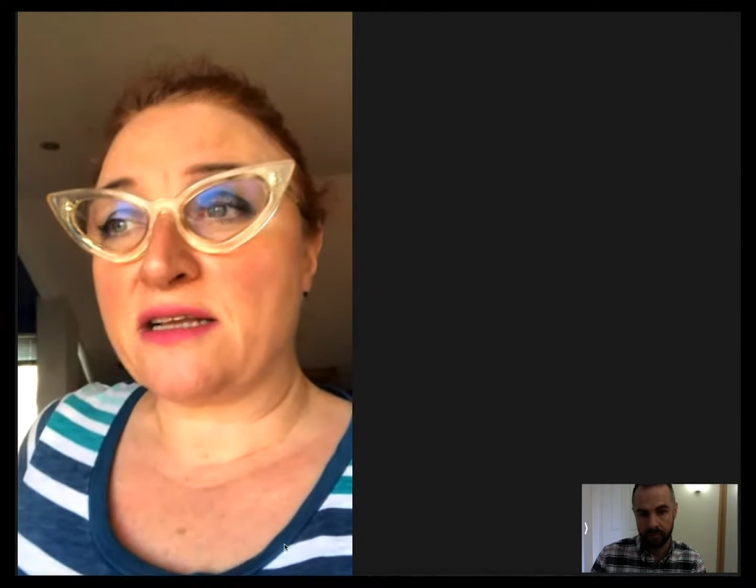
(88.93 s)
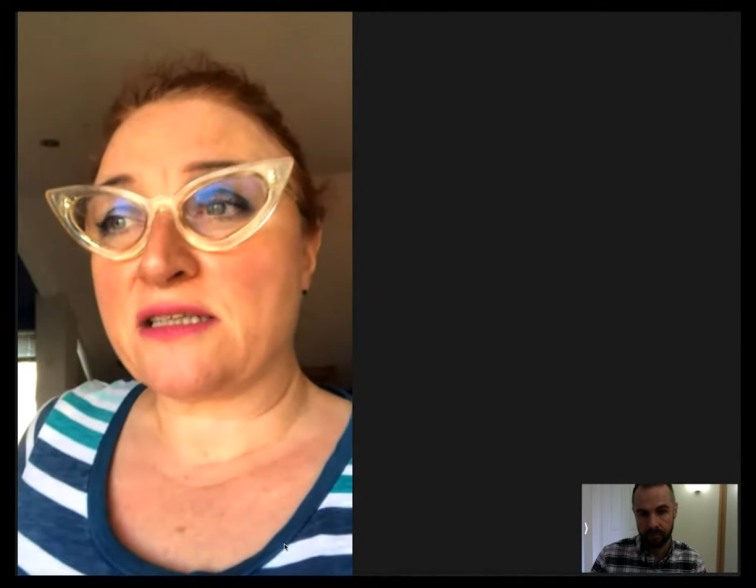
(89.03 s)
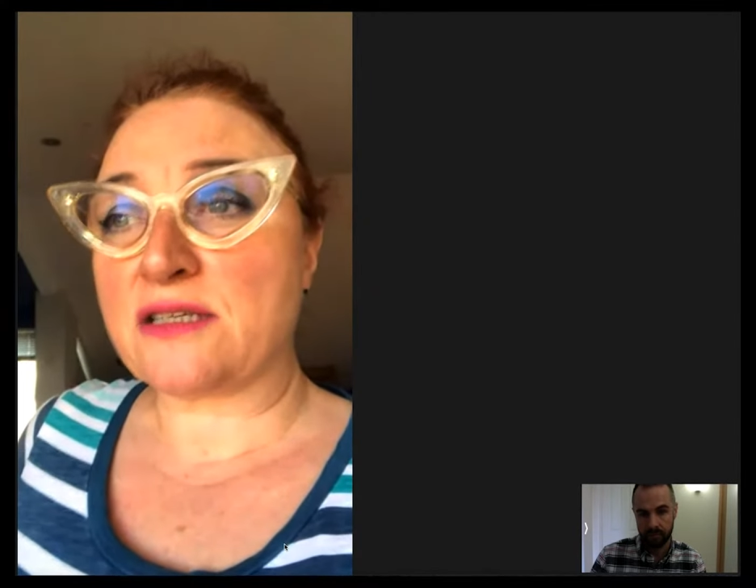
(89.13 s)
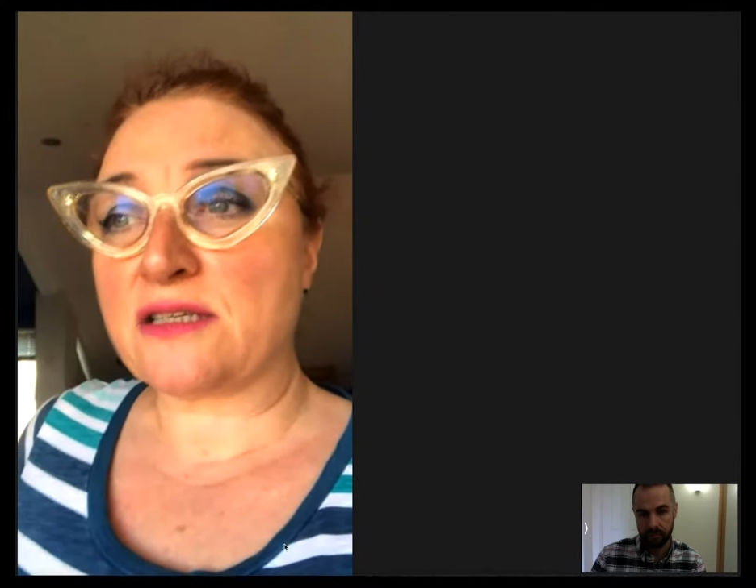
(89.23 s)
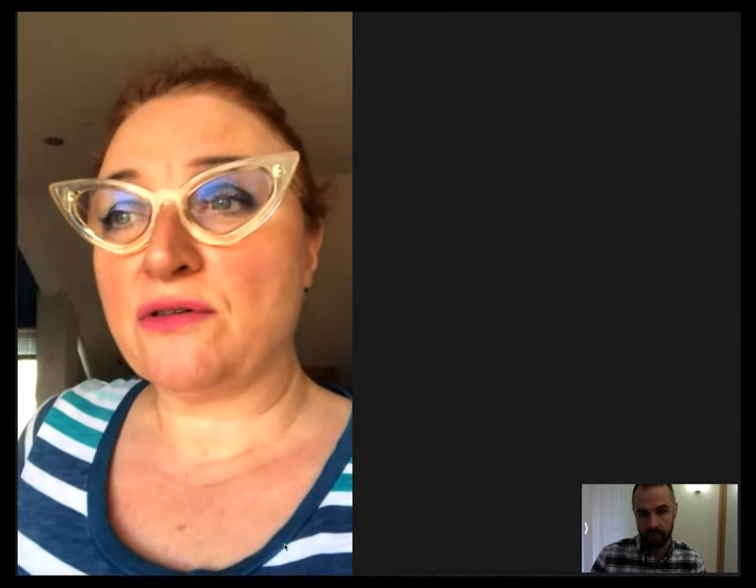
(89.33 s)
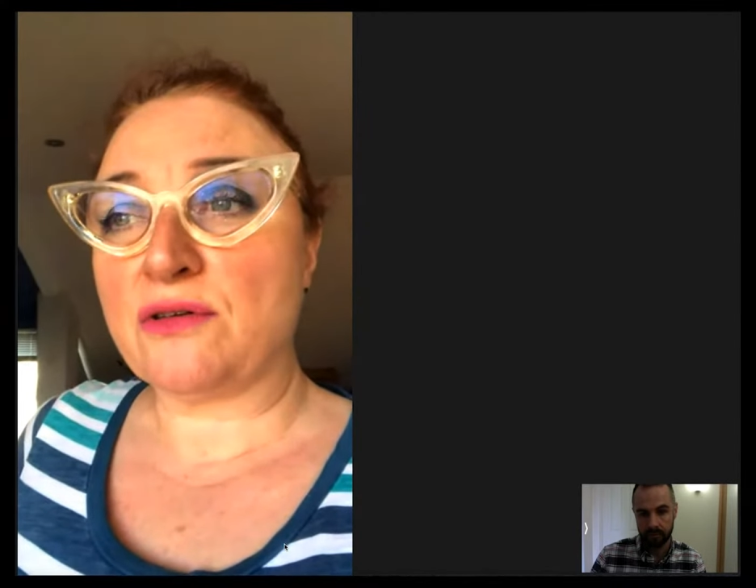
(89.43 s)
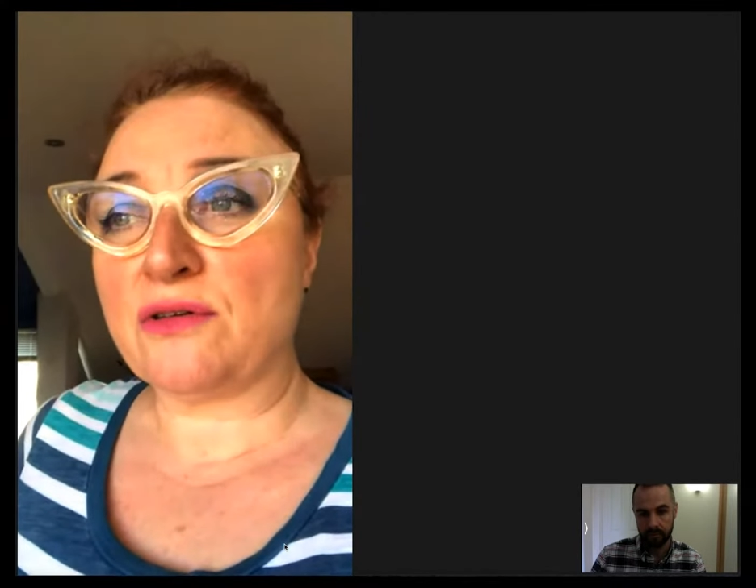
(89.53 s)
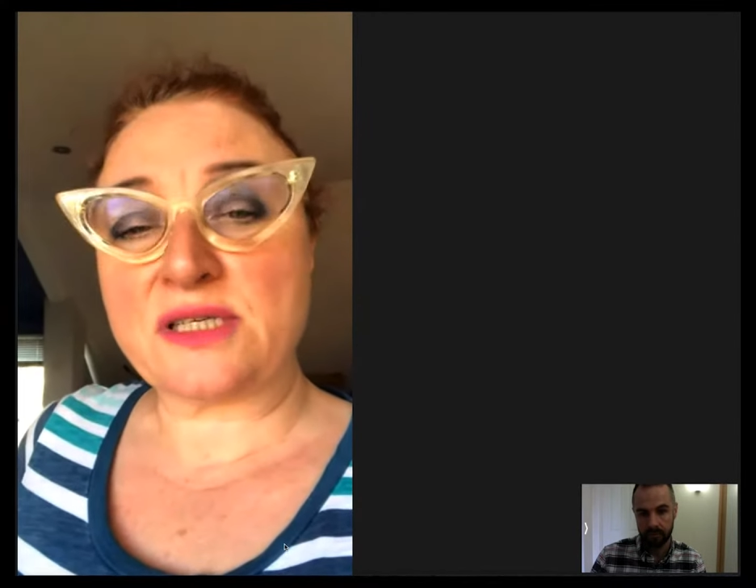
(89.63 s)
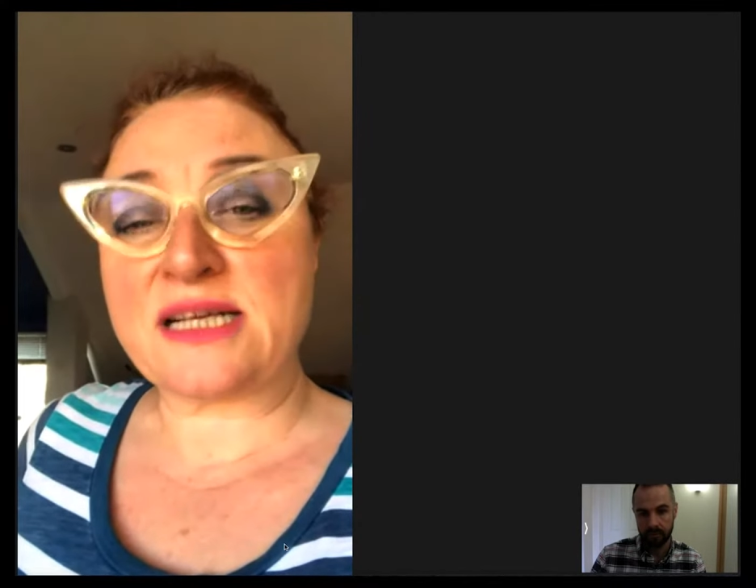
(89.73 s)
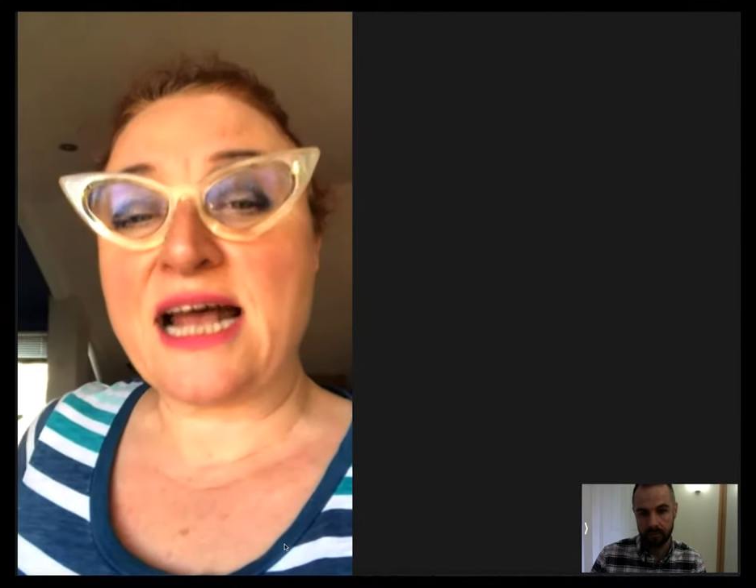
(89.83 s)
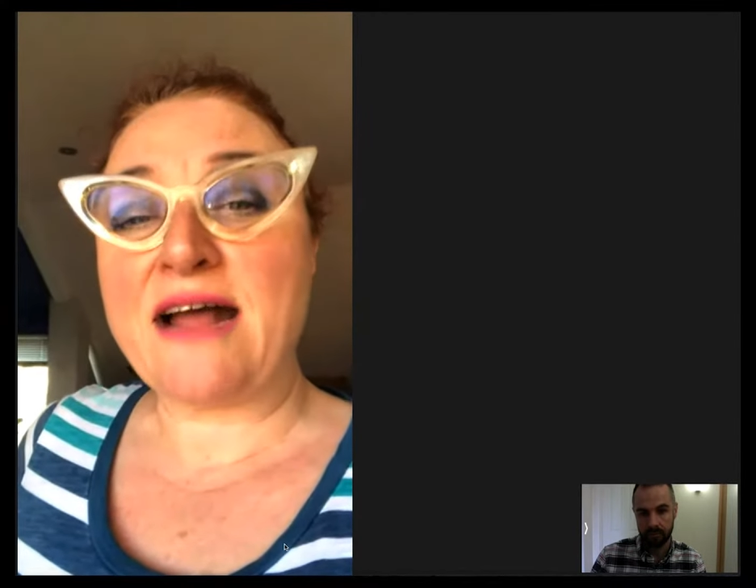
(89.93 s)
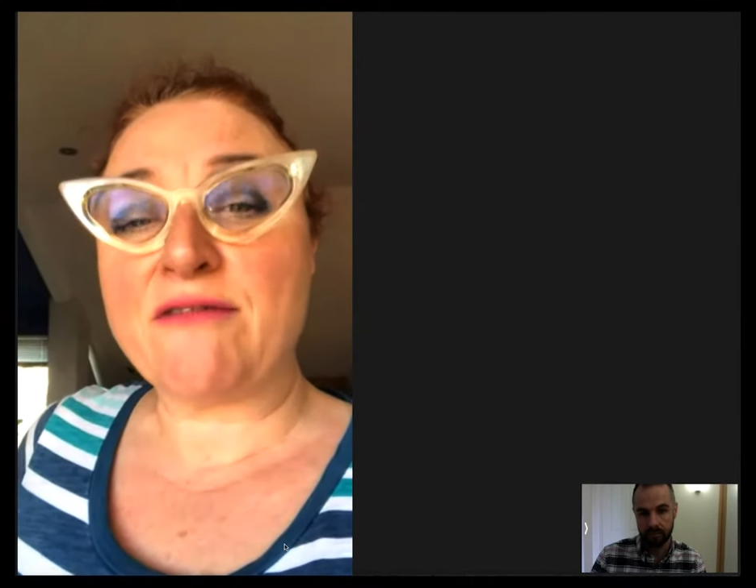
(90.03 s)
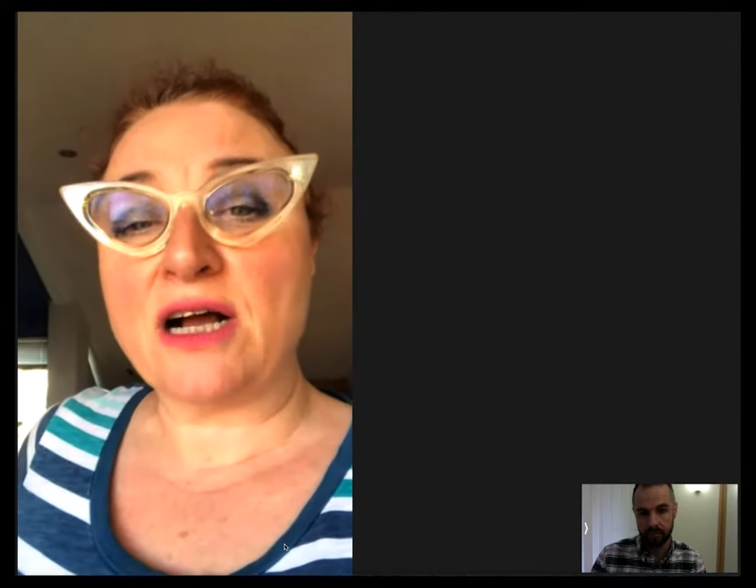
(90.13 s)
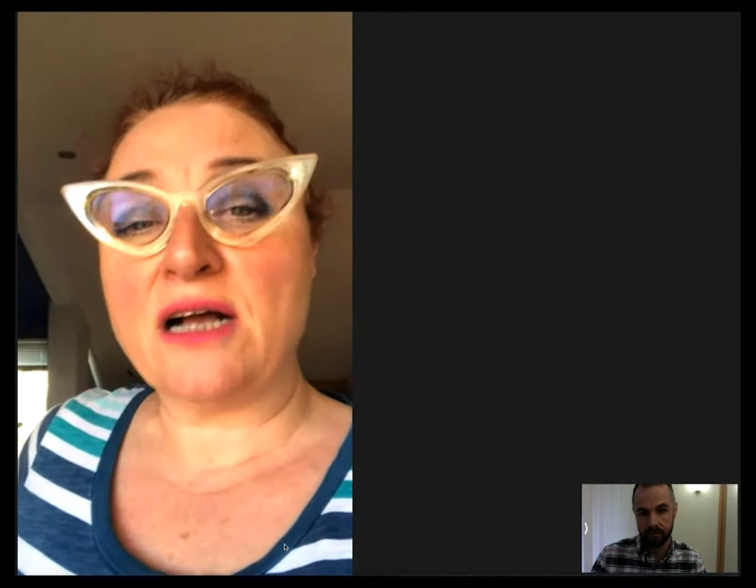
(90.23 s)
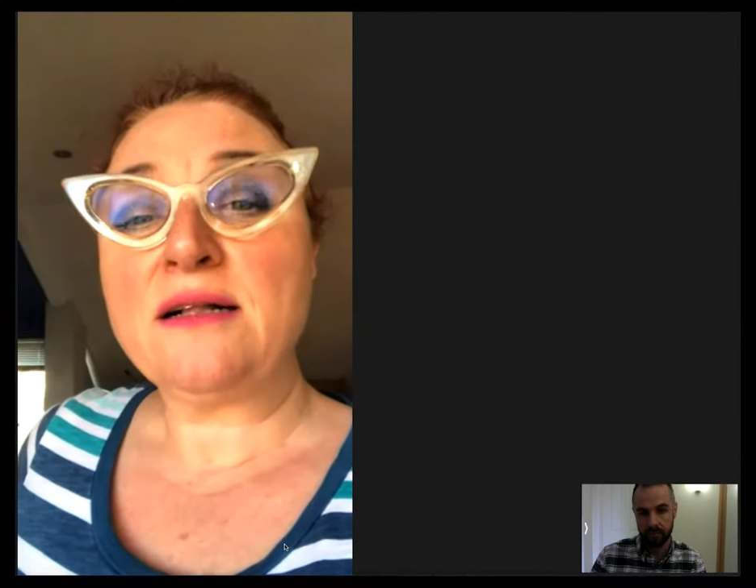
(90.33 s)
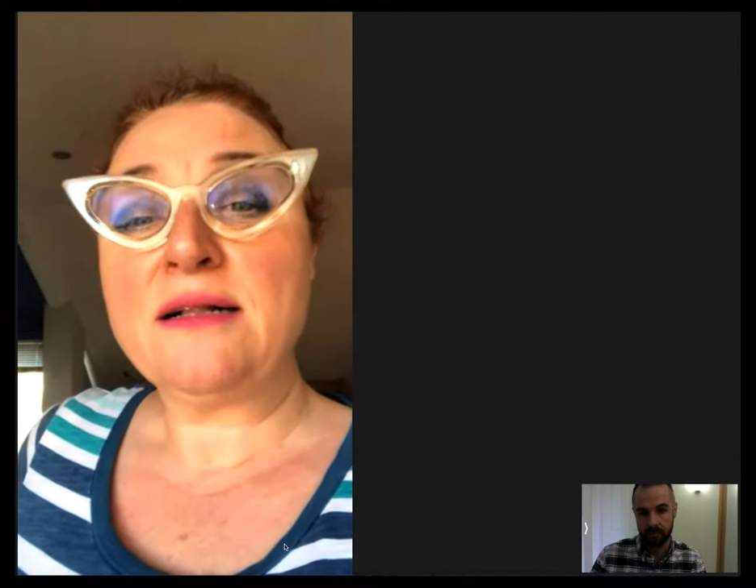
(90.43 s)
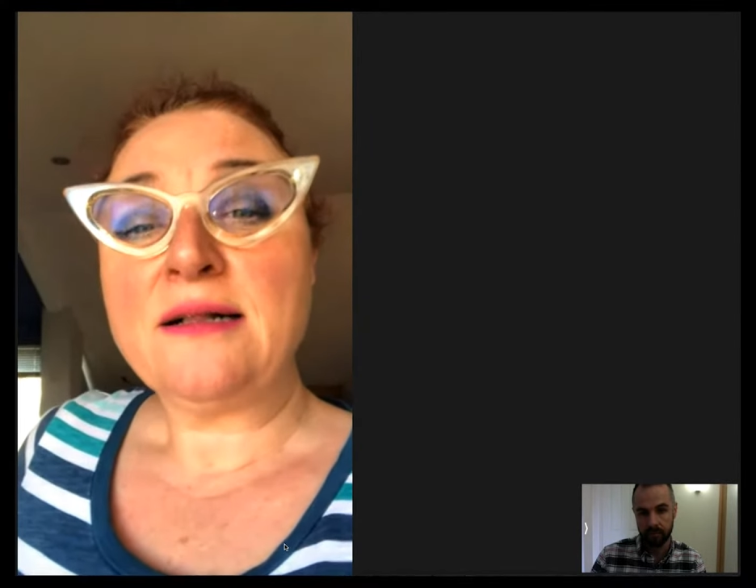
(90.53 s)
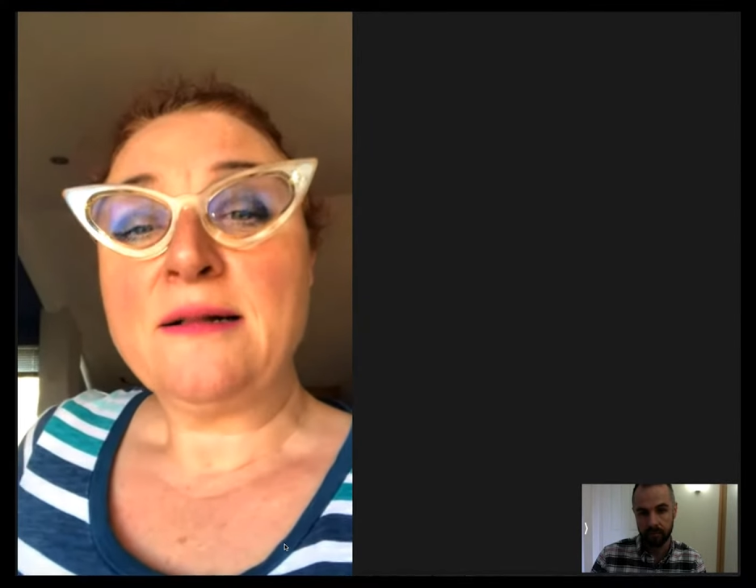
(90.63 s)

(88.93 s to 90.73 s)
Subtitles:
at school called Sarah,